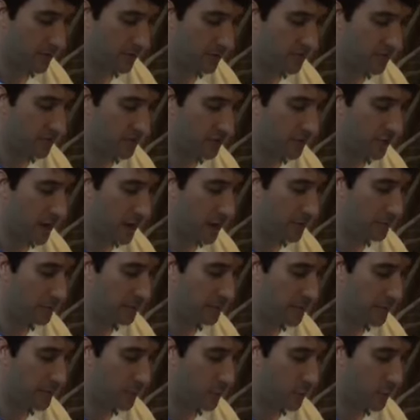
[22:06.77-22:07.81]
Stripes
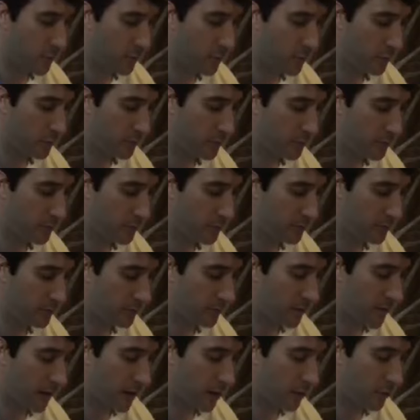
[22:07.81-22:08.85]
that wound
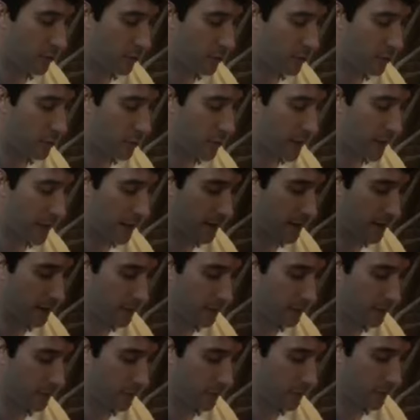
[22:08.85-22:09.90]
scour away
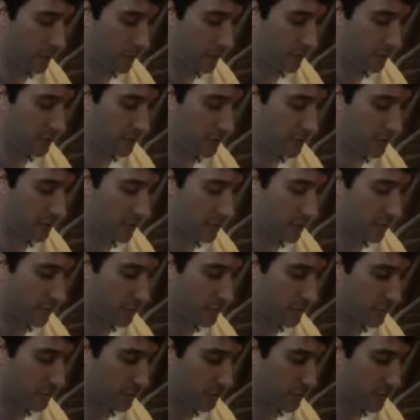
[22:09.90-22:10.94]
evil, and
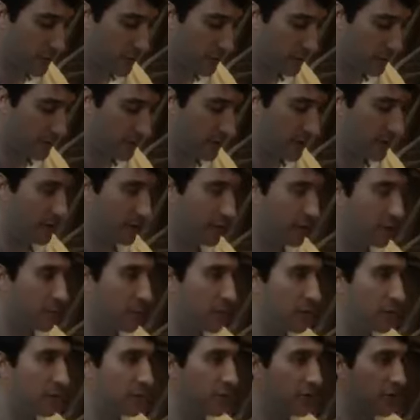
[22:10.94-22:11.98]
strokes reach the
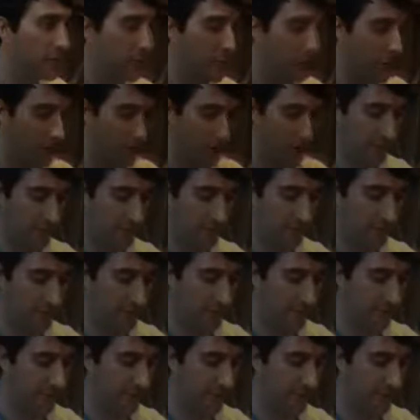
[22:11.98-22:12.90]
innermost parts.